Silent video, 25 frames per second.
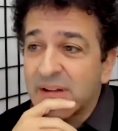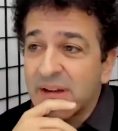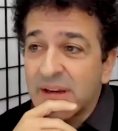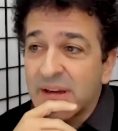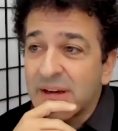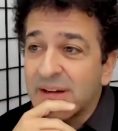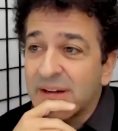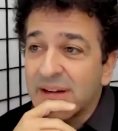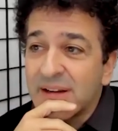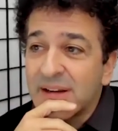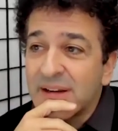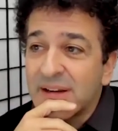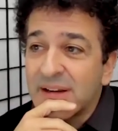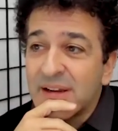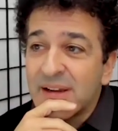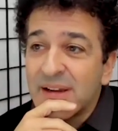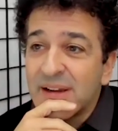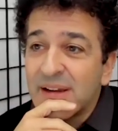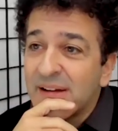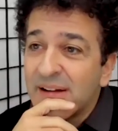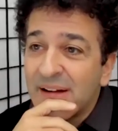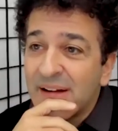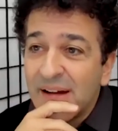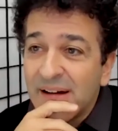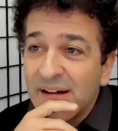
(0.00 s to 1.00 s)
And
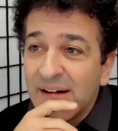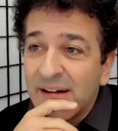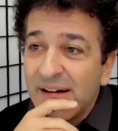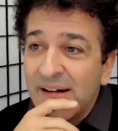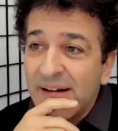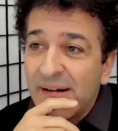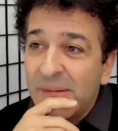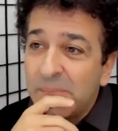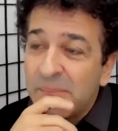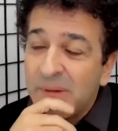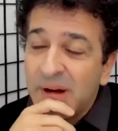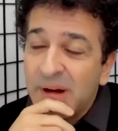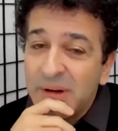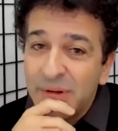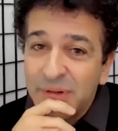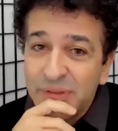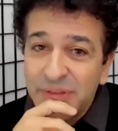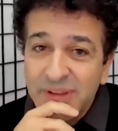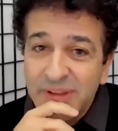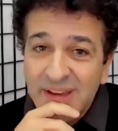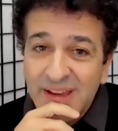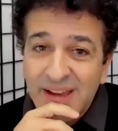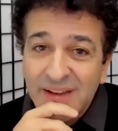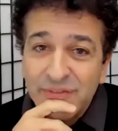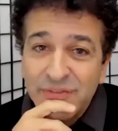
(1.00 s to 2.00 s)
I don't
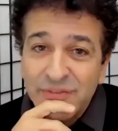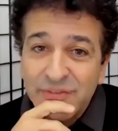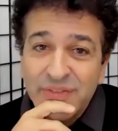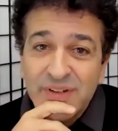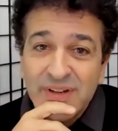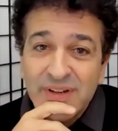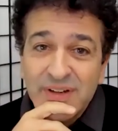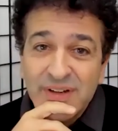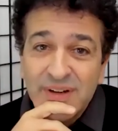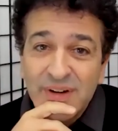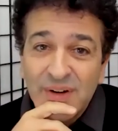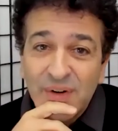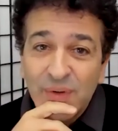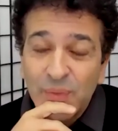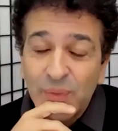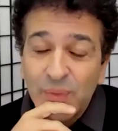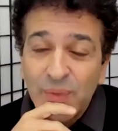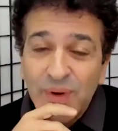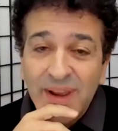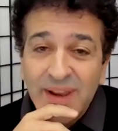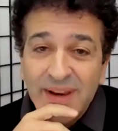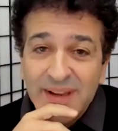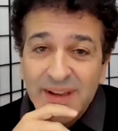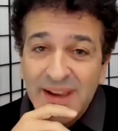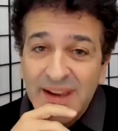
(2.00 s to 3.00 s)
think I've
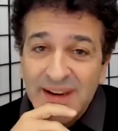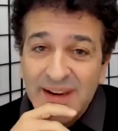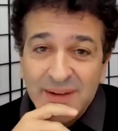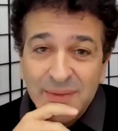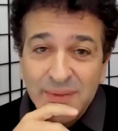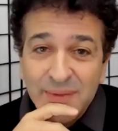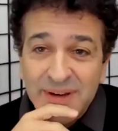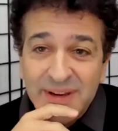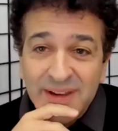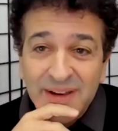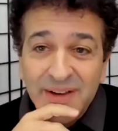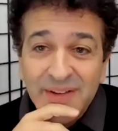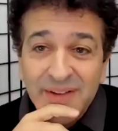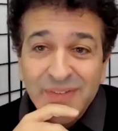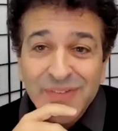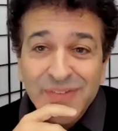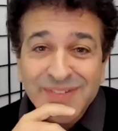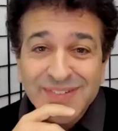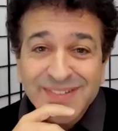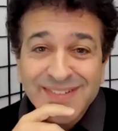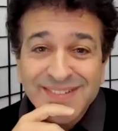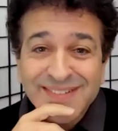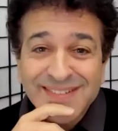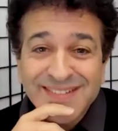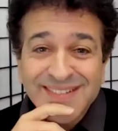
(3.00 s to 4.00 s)
read anyone
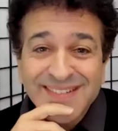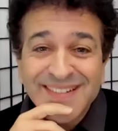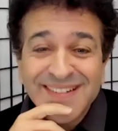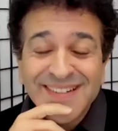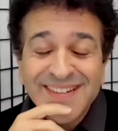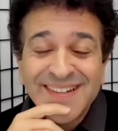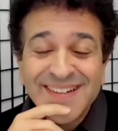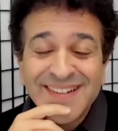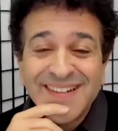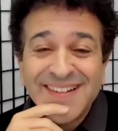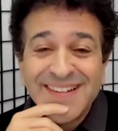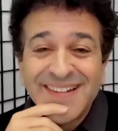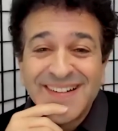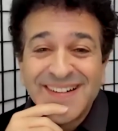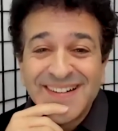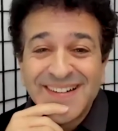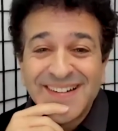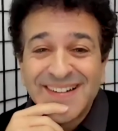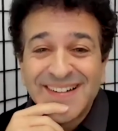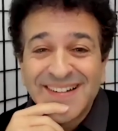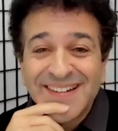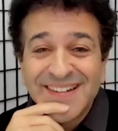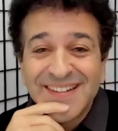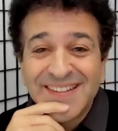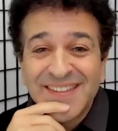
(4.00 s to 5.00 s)
else
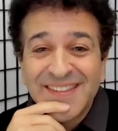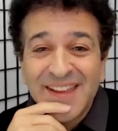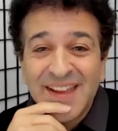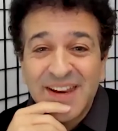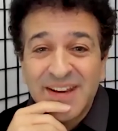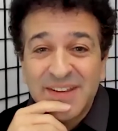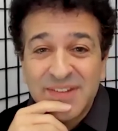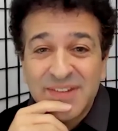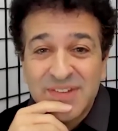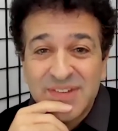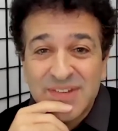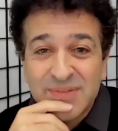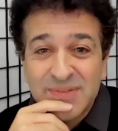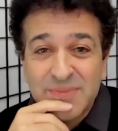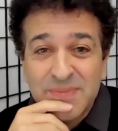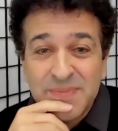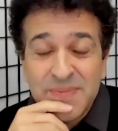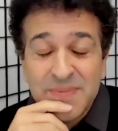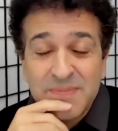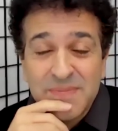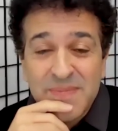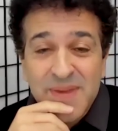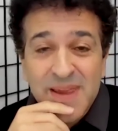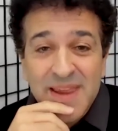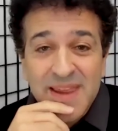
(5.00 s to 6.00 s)
that is
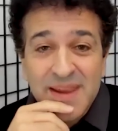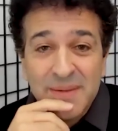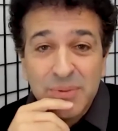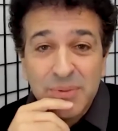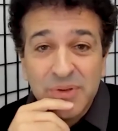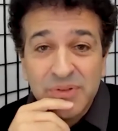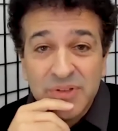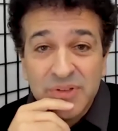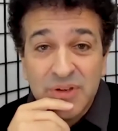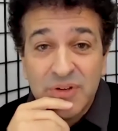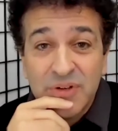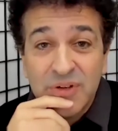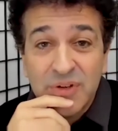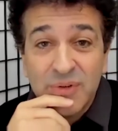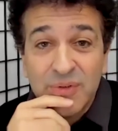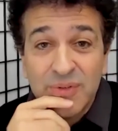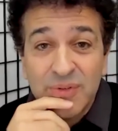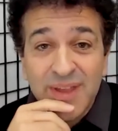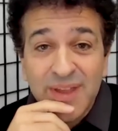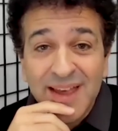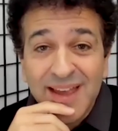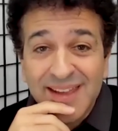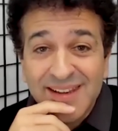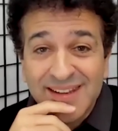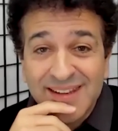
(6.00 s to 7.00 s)
able to do
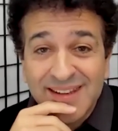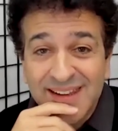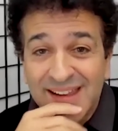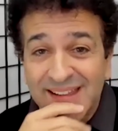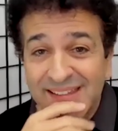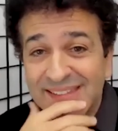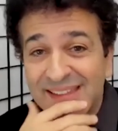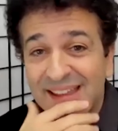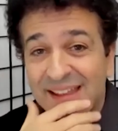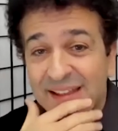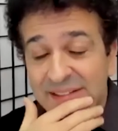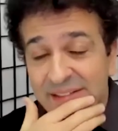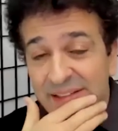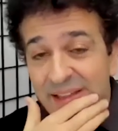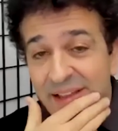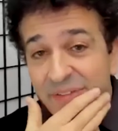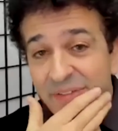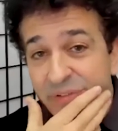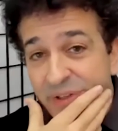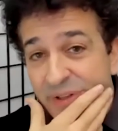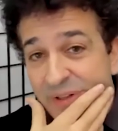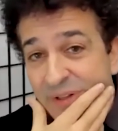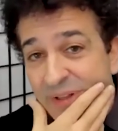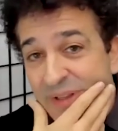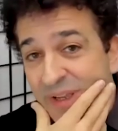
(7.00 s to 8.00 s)
that at that
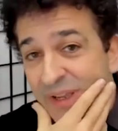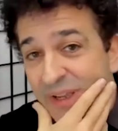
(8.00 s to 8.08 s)
level.